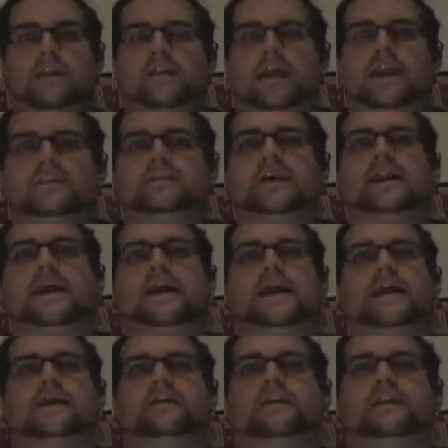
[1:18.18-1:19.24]
like I said,
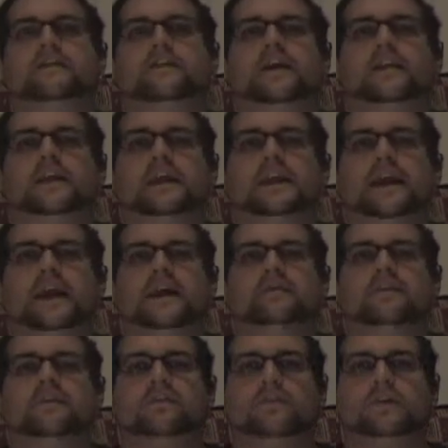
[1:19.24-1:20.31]
it's not like I have
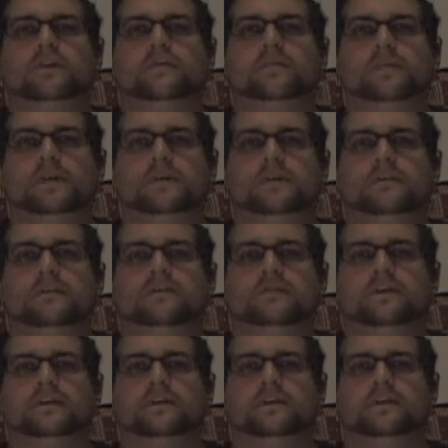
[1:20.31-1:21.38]
a choice because
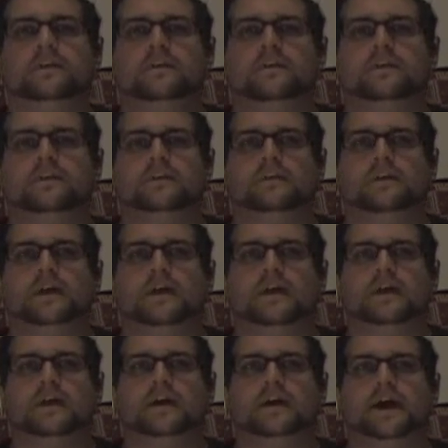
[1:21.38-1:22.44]

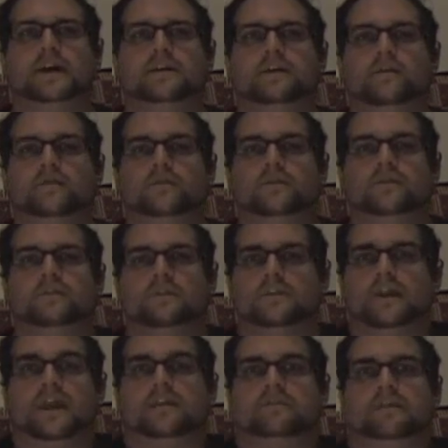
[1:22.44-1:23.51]
I don't
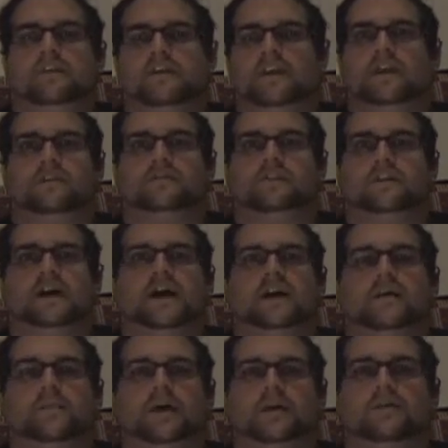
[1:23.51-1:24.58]
have anything else to talk
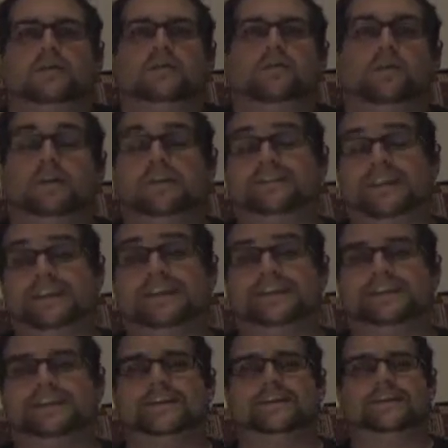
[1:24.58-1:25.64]
about, or at least I
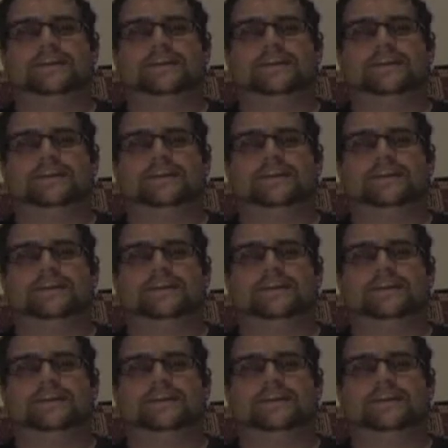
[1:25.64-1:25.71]
didn't.